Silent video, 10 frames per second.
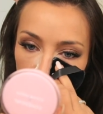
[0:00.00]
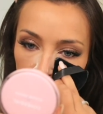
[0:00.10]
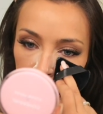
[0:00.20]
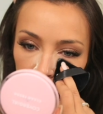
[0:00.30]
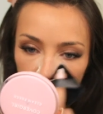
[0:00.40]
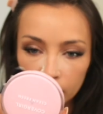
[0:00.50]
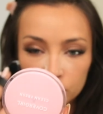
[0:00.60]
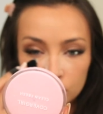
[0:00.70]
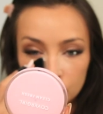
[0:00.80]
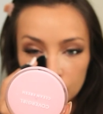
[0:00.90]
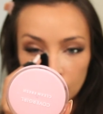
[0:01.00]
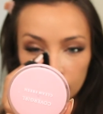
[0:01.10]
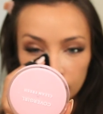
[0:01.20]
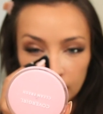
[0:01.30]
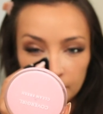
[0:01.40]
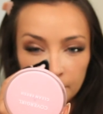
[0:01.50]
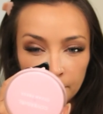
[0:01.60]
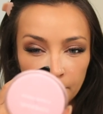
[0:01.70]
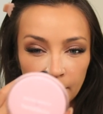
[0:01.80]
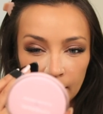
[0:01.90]
and I'm going to just kind of like
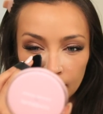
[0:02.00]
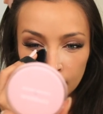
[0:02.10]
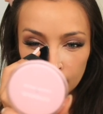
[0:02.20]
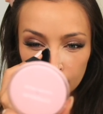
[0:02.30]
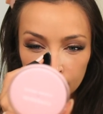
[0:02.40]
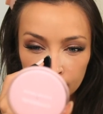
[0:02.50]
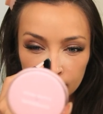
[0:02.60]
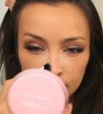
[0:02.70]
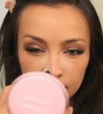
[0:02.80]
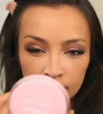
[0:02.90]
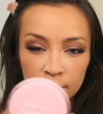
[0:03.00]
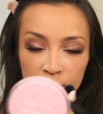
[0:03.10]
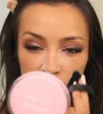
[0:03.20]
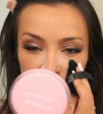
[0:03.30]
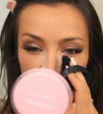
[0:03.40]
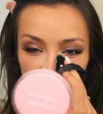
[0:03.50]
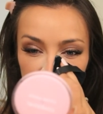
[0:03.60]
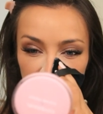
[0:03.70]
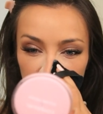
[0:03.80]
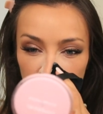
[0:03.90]
bake the sides
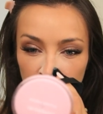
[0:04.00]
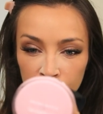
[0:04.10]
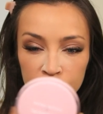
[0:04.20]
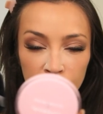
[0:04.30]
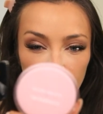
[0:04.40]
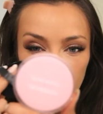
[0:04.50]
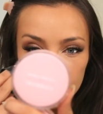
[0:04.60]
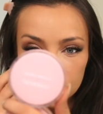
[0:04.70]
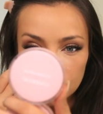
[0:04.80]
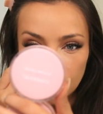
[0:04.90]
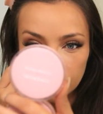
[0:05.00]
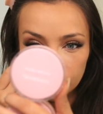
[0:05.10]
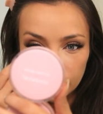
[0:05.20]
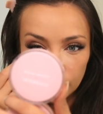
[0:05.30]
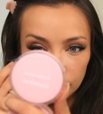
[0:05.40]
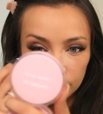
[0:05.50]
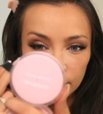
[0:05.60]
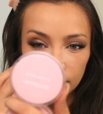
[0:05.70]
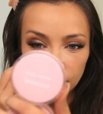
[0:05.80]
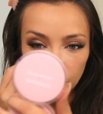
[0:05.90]
of the nose with this to kind of like
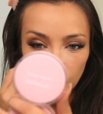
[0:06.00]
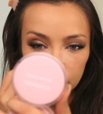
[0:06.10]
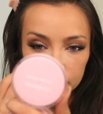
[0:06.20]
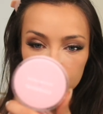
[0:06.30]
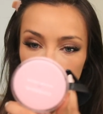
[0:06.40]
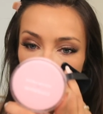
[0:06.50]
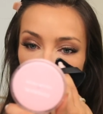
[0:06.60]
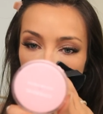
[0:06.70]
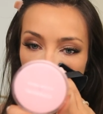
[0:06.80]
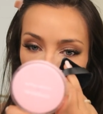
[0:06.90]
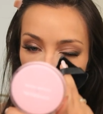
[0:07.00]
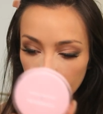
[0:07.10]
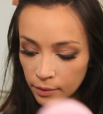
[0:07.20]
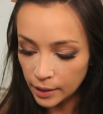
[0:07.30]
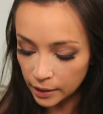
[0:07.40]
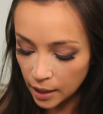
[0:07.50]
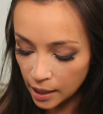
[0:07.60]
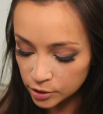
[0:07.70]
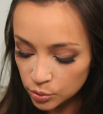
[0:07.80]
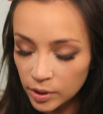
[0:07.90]
reinforce that
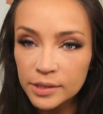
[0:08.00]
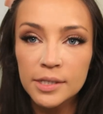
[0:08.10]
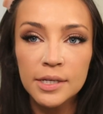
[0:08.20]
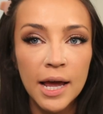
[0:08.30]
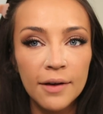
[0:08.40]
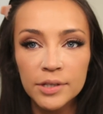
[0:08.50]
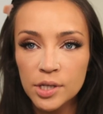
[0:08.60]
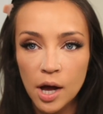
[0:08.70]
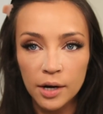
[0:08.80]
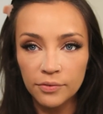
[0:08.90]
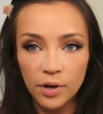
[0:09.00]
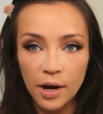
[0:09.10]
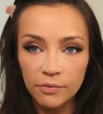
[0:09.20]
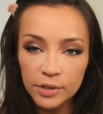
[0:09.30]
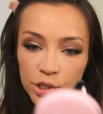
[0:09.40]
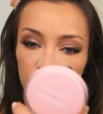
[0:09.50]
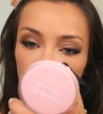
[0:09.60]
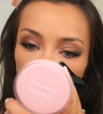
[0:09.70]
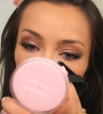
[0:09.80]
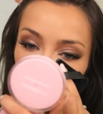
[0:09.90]
contour. It doesn't have a ton of coverage or
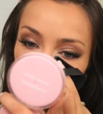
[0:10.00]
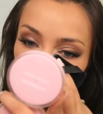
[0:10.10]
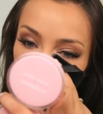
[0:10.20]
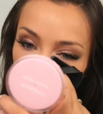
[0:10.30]
color, so it's